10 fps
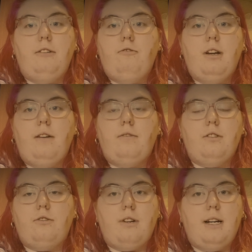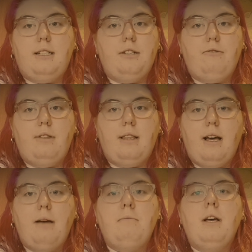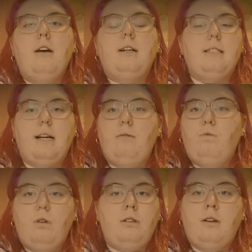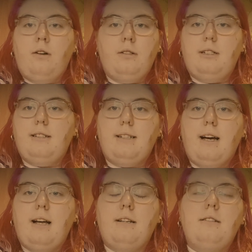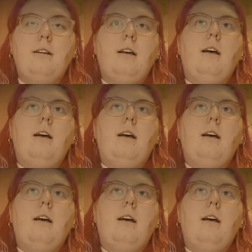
really frustrated with them because they would not understand,